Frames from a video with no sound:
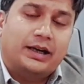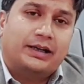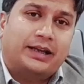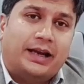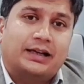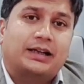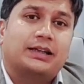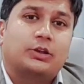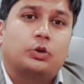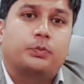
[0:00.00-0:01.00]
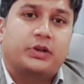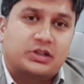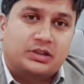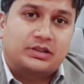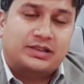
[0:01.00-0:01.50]
at handling your
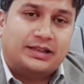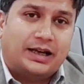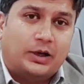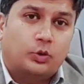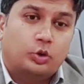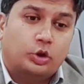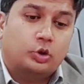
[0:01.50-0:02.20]
patients and how good